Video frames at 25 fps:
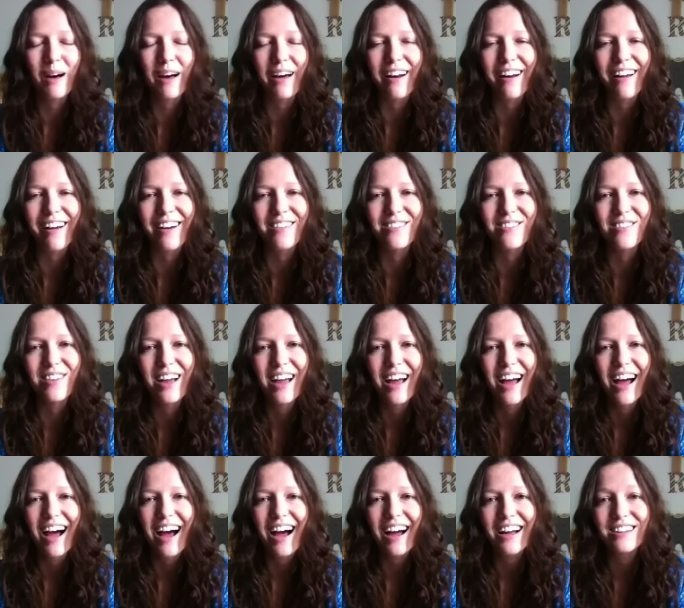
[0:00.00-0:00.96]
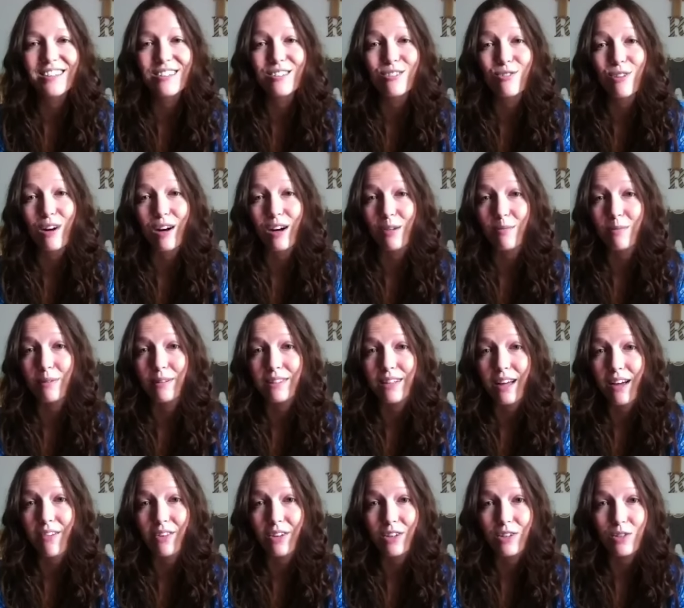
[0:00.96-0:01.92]
but um, I do recommend
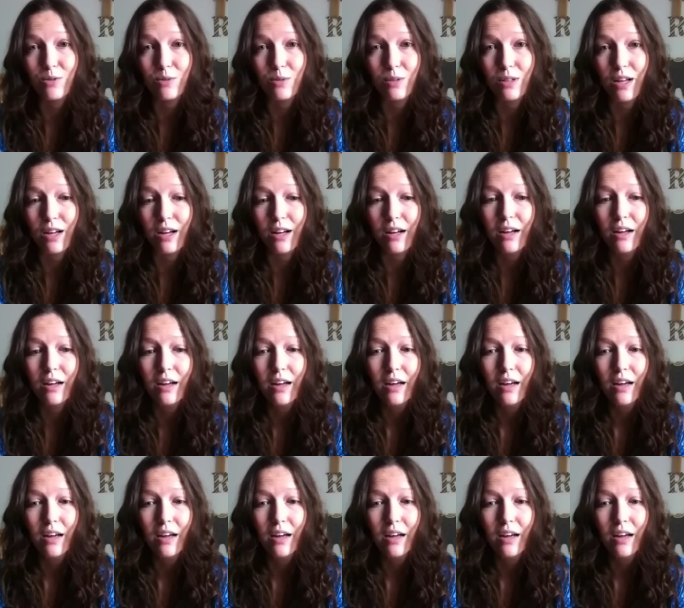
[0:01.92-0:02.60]
having a doula.